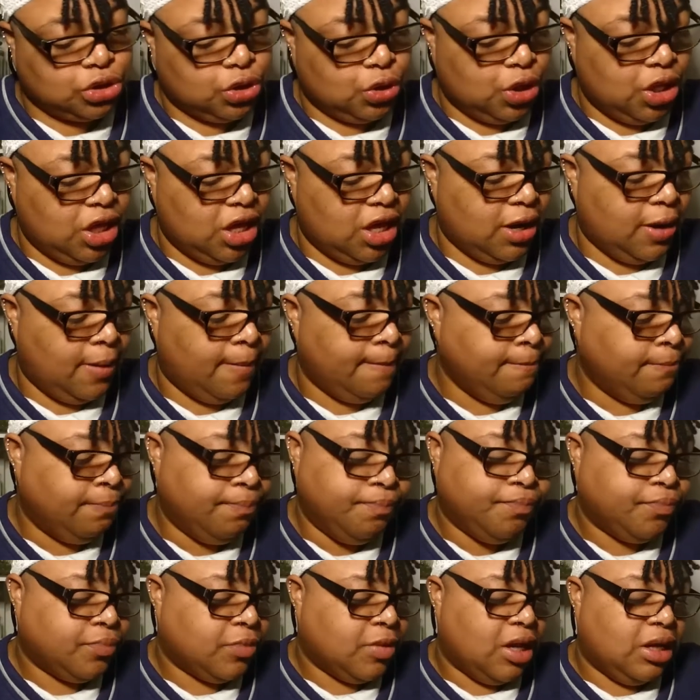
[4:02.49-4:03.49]
So, honey,
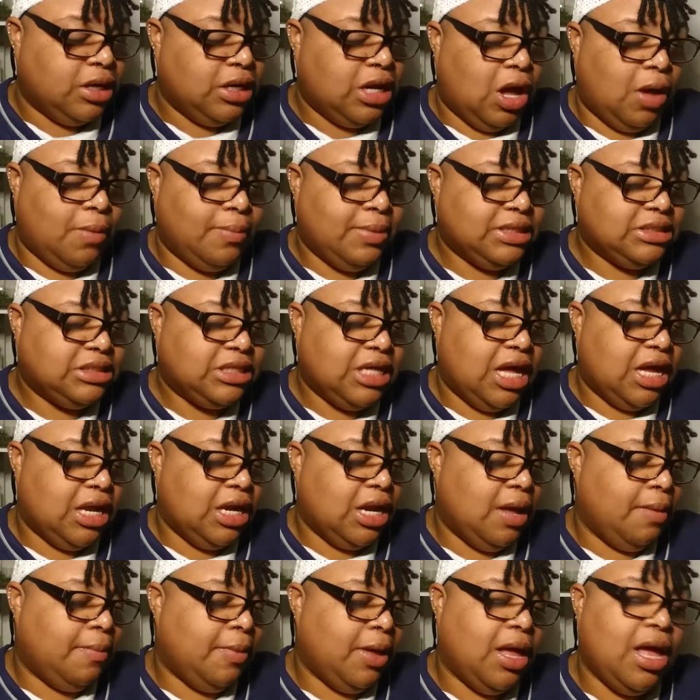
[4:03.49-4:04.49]
don't be
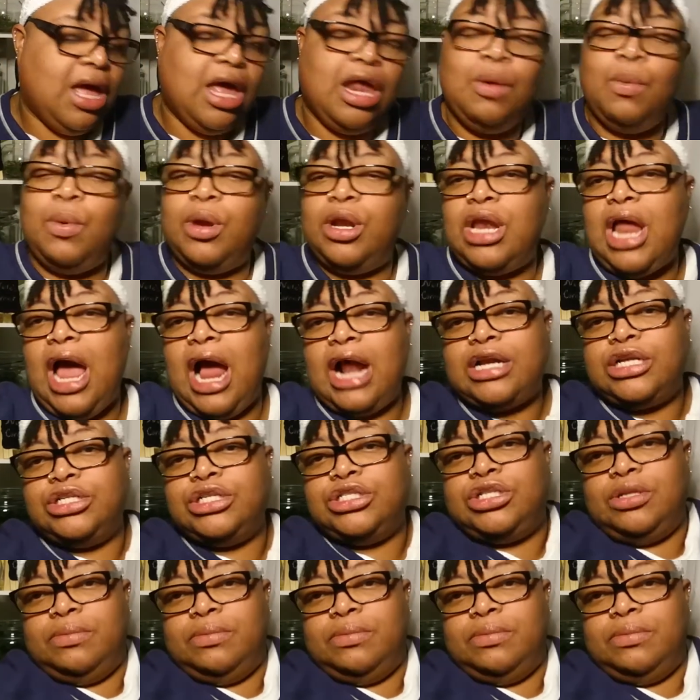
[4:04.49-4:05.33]
saying nothing. But, honey, when Dr.